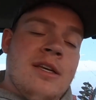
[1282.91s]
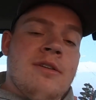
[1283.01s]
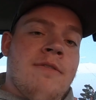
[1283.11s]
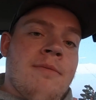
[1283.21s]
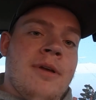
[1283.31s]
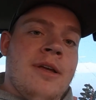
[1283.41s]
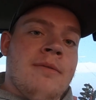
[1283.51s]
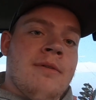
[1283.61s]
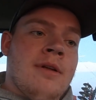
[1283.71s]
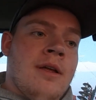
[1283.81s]
gonna do it for
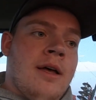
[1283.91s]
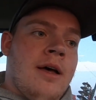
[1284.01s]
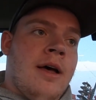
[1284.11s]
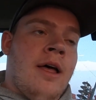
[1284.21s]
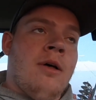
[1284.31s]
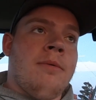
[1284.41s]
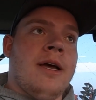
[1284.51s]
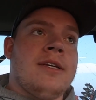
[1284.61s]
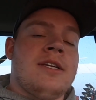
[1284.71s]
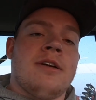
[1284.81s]
me. I hope you
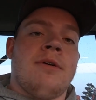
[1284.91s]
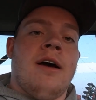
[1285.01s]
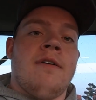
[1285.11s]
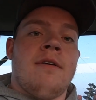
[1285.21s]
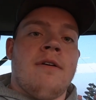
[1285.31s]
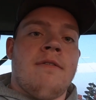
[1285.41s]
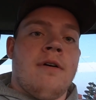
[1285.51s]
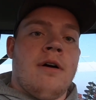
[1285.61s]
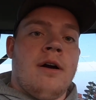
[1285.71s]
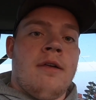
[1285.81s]
guys stick around
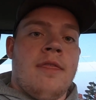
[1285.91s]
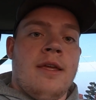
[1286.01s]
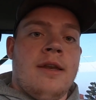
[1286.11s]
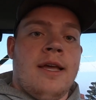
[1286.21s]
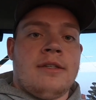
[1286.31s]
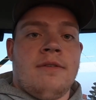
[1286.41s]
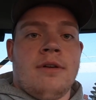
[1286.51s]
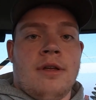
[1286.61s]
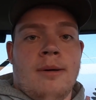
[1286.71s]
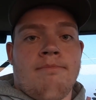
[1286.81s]
for the next
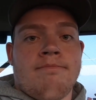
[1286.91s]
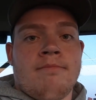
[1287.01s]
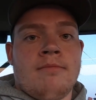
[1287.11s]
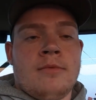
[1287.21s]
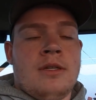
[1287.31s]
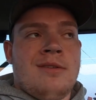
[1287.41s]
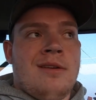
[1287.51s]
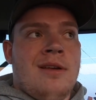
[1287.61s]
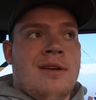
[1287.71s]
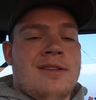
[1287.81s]
video to come.
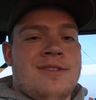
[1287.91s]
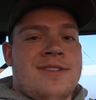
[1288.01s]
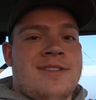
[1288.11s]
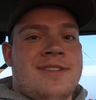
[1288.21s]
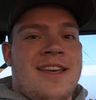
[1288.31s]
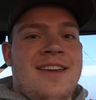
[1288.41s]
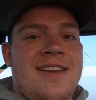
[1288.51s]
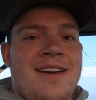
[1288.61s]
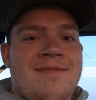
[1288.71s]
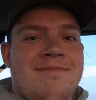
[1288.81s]

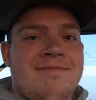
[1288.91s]
See ya!